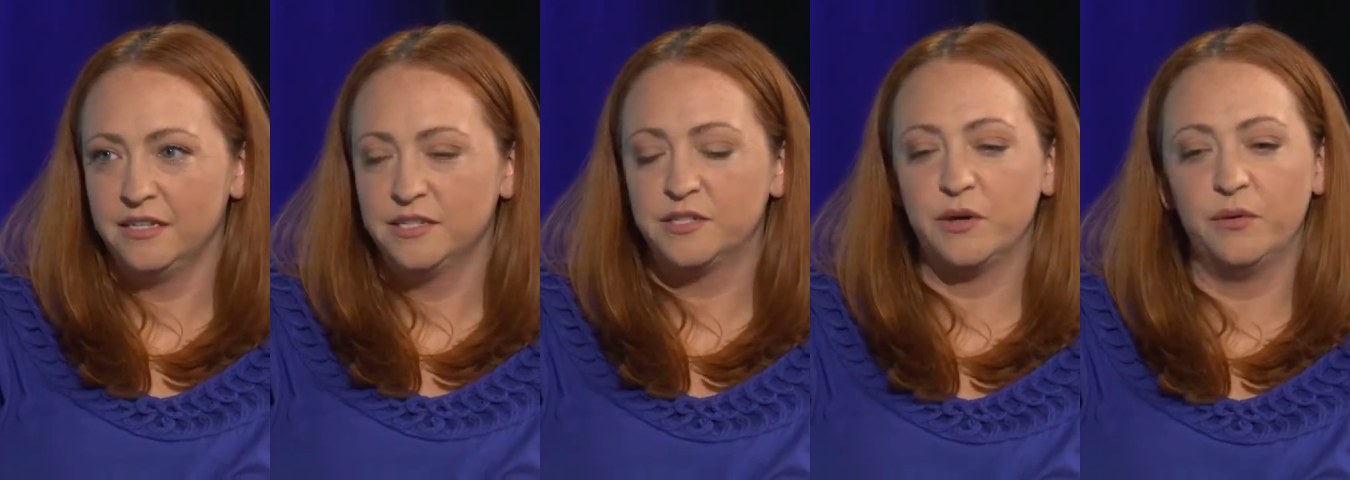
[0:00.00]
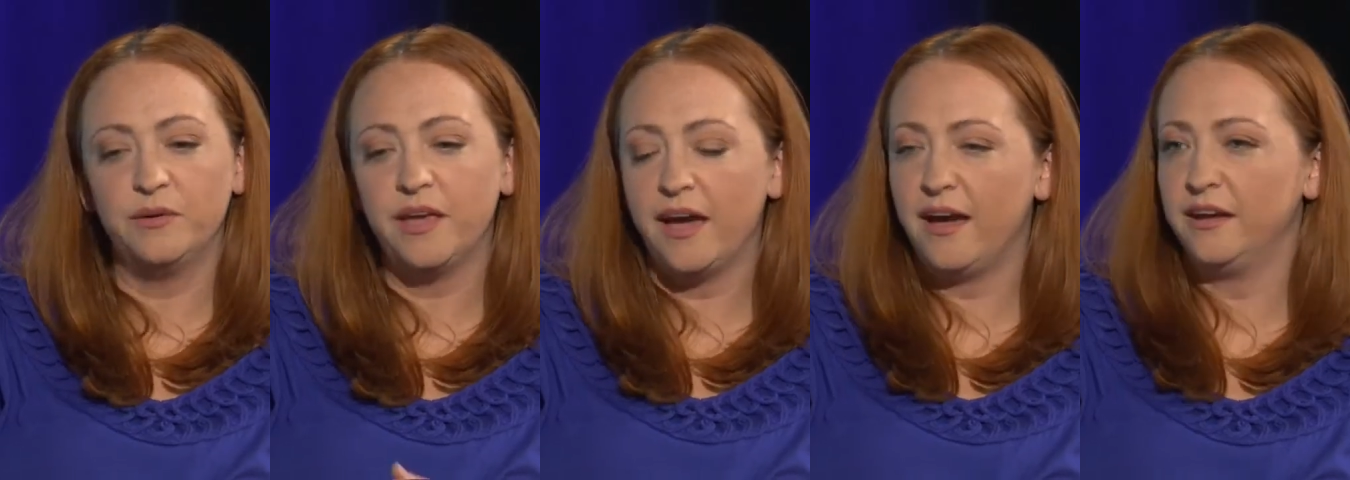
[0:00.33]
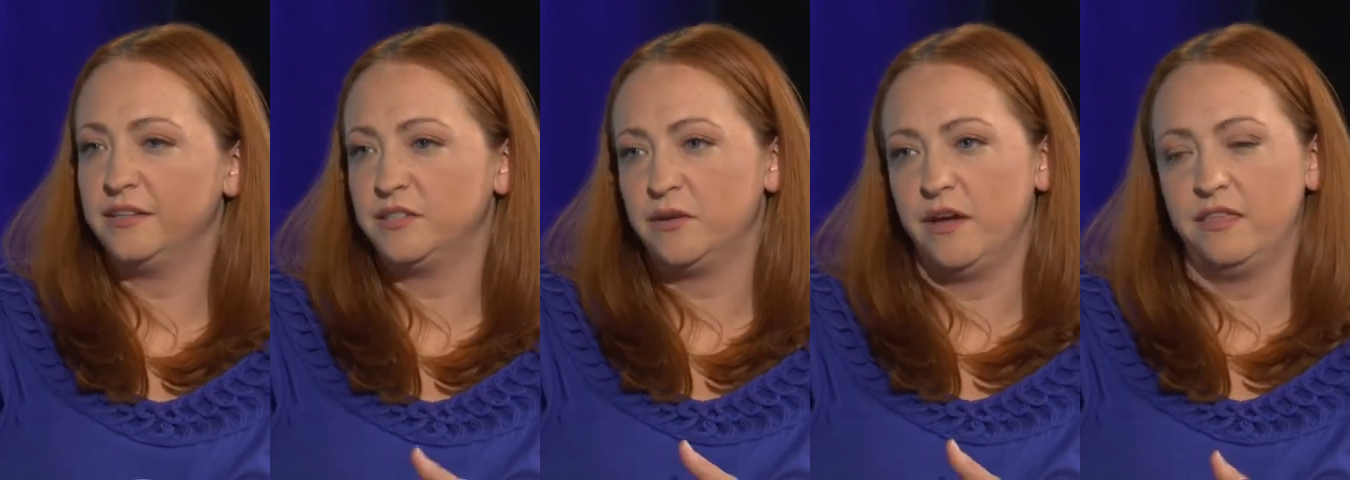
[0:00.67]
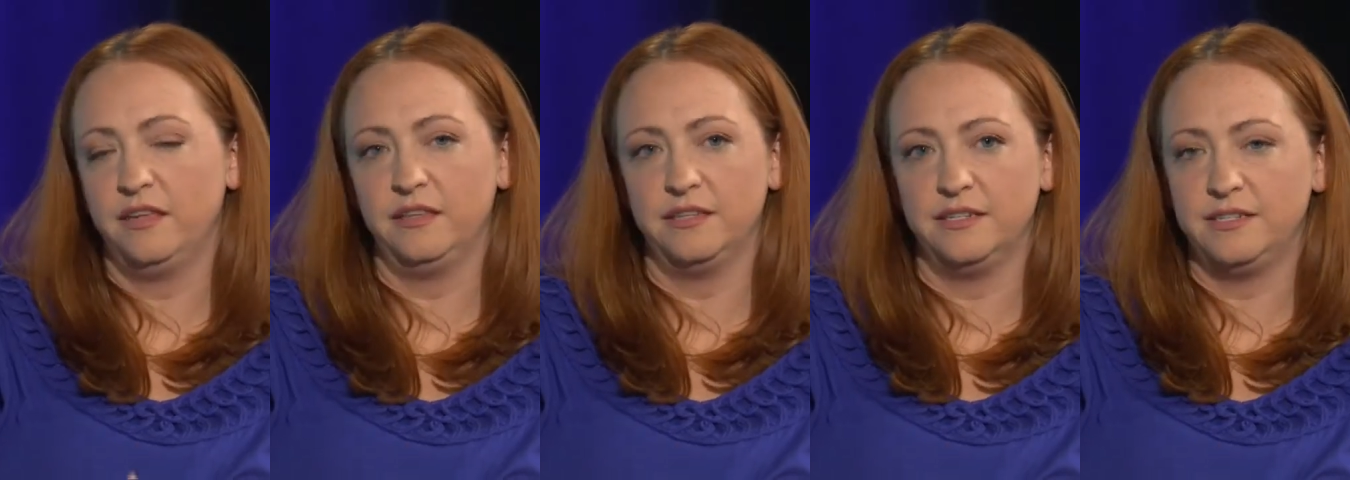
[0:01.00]
So I
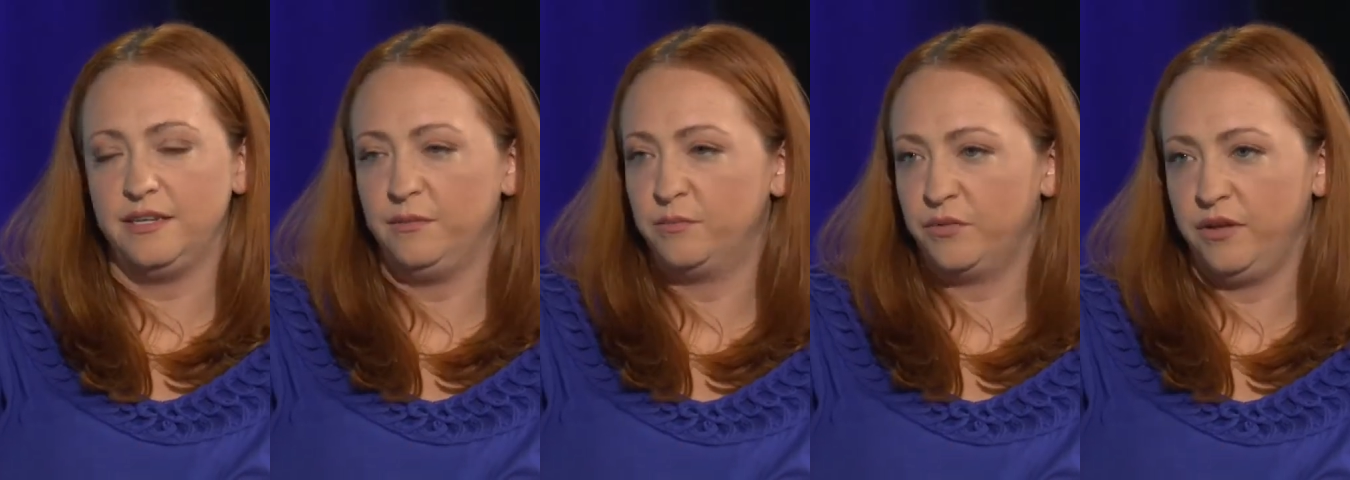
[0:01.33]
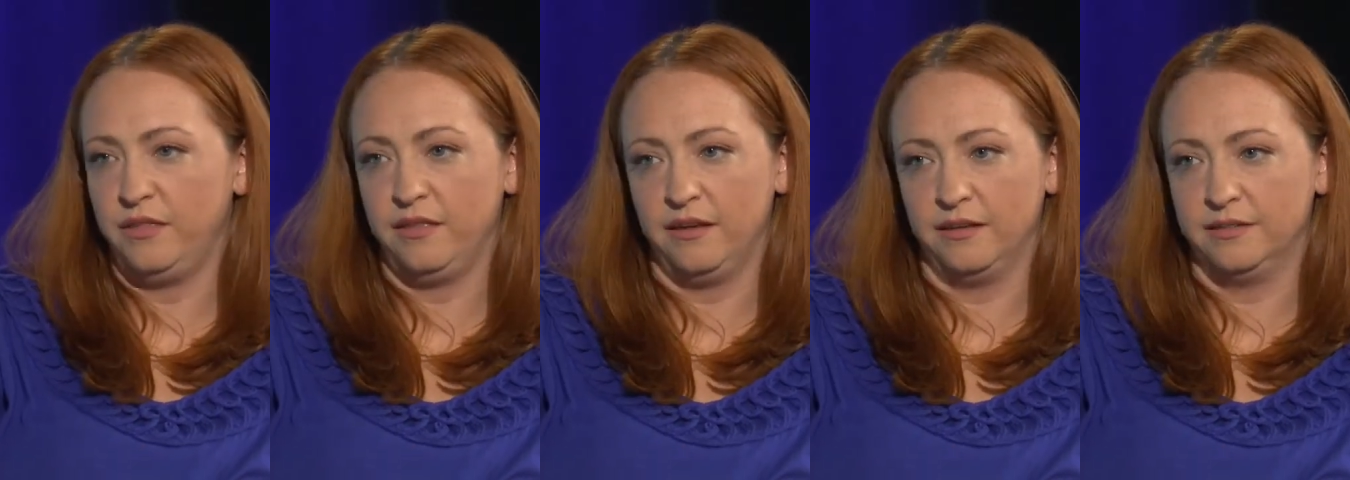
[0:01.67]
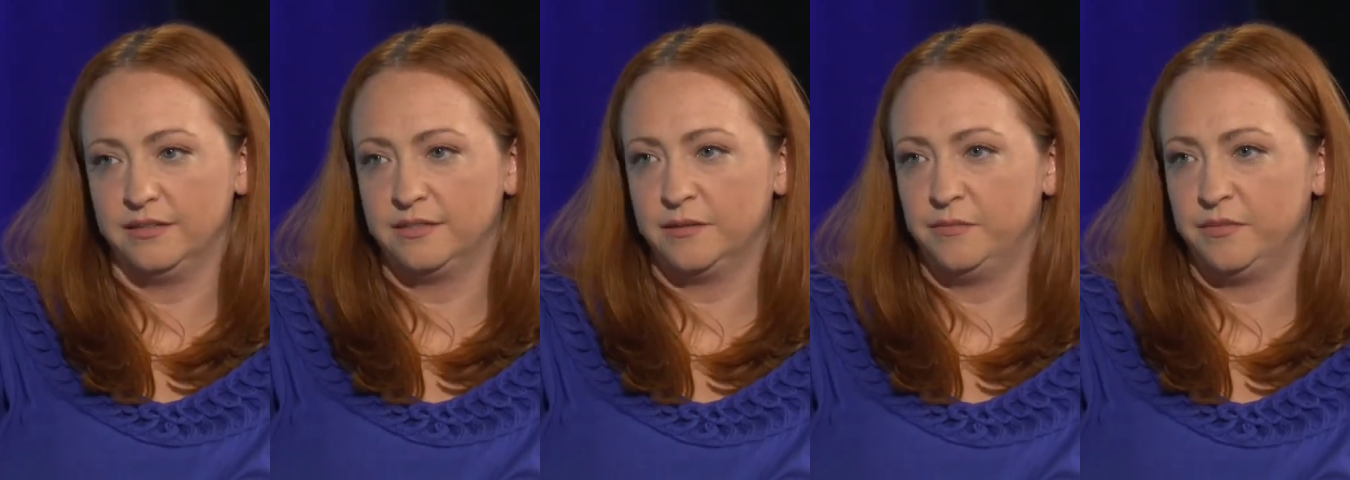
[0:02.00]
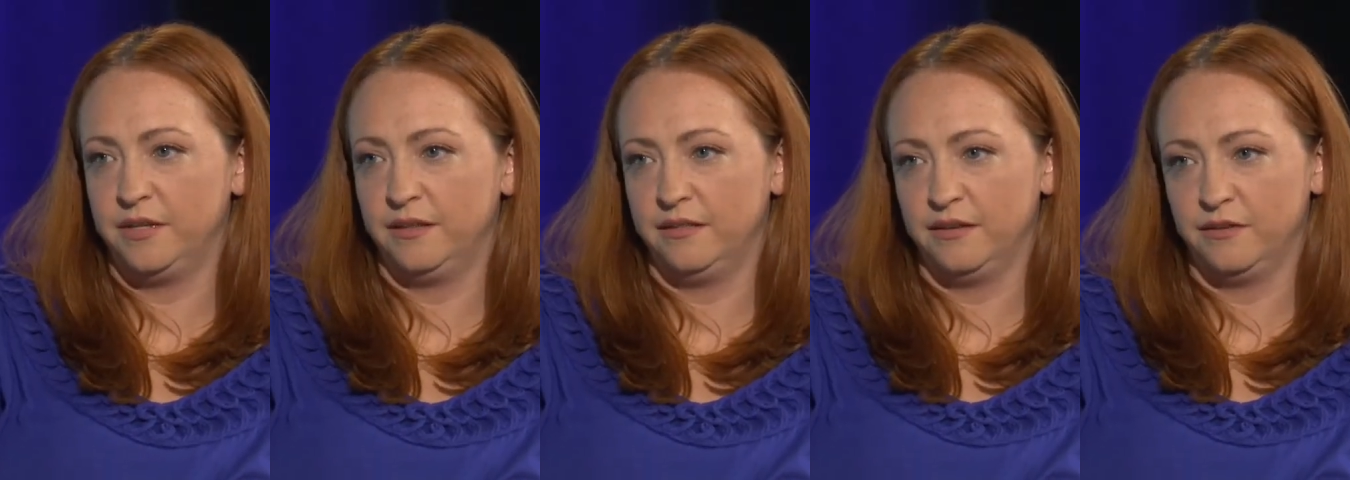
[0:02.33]
think the deep breathing is something